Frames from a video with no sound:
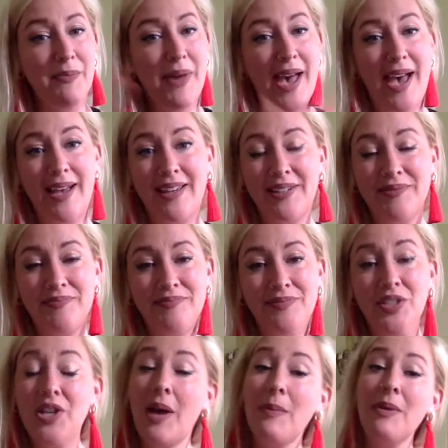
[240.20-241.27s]
back.
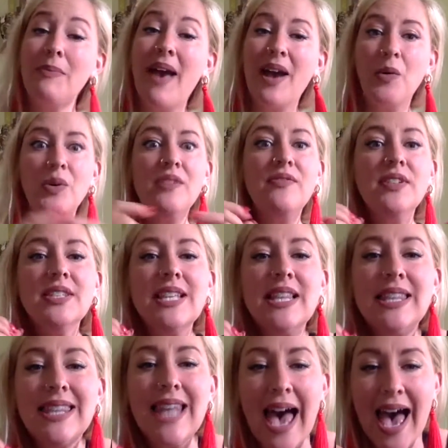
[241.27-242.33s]
They're coming back when it feels
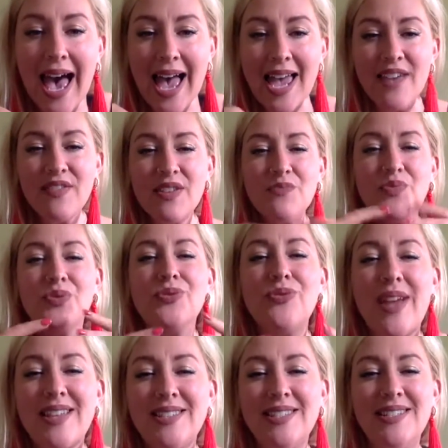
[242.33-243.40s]
alive and
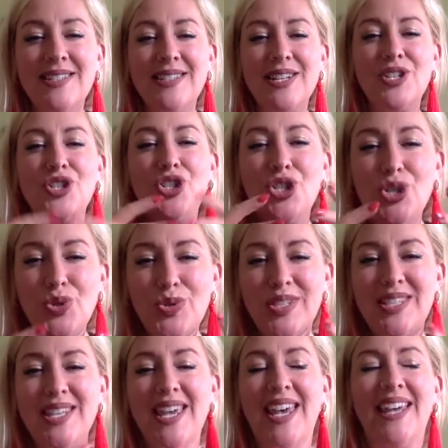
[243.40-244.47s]
present and
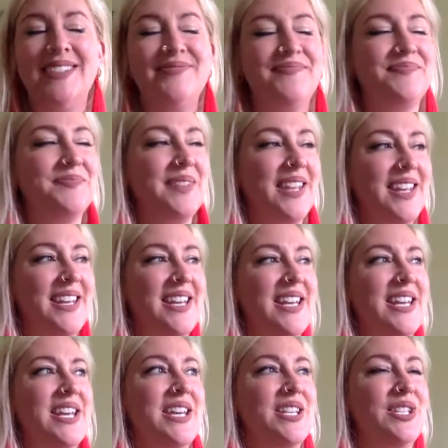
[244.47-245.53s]
juicy.
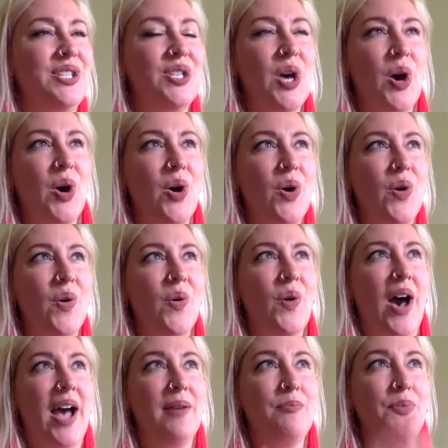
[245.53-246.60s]
So
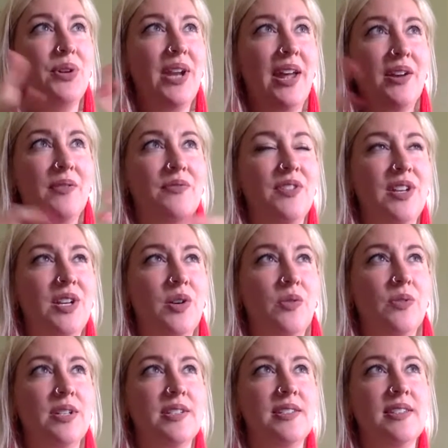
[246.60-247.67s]
I put out a video
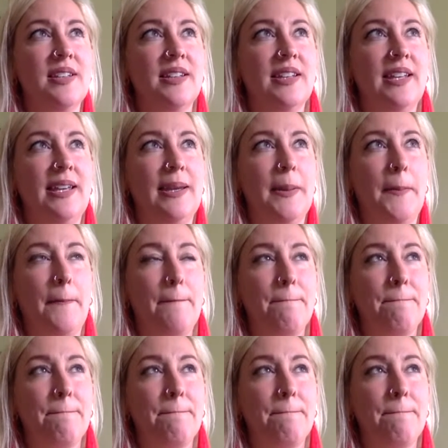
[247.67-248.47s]
recently